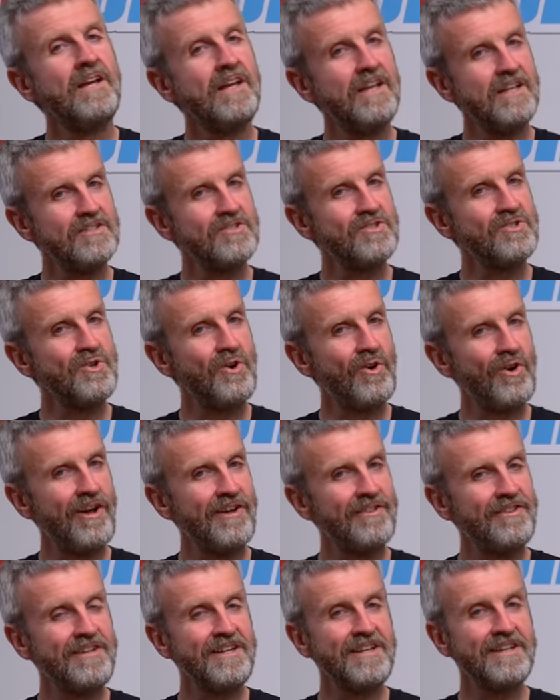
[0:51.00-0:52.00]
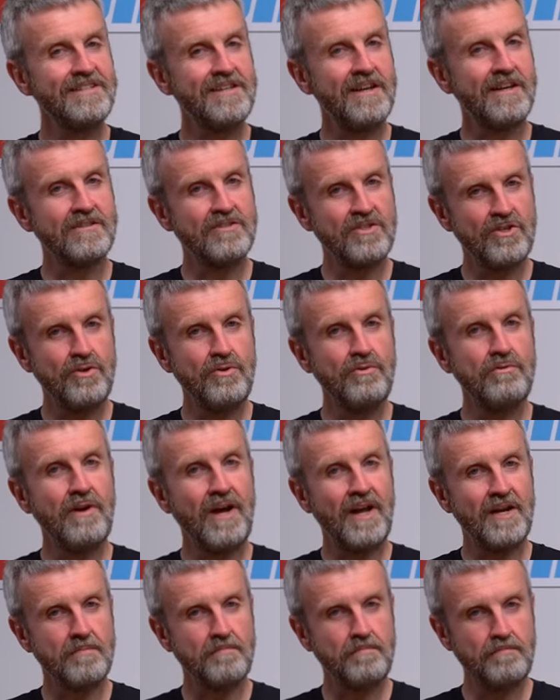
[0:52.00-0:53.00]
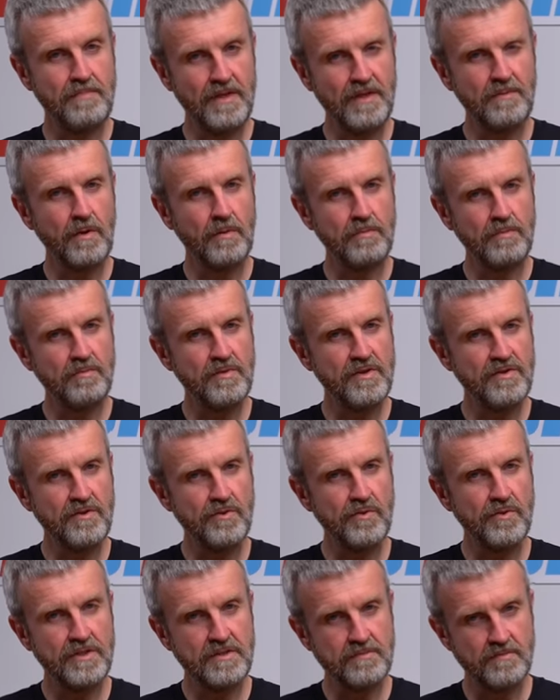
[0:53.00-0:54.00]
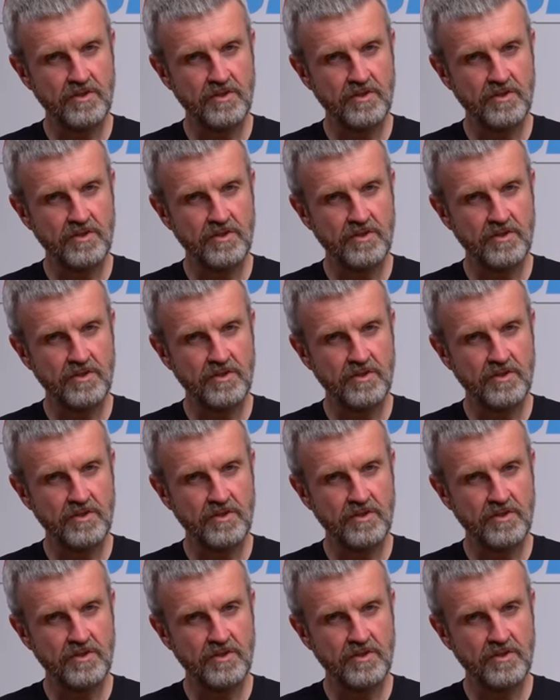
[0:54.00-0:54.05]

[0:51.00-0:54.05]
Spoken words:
It's not like the Neotec 2 had a big problem with noise,